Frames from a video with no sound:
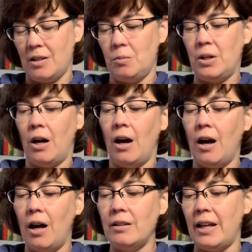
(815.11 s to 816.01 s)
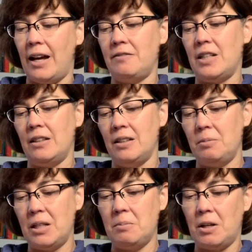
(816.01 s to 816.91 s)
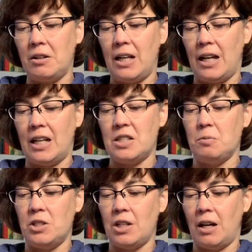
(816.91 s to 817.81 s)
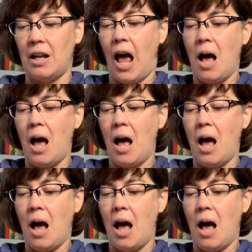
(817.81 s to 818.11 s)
We all laughed at Libby and Mary Ann as we shouted,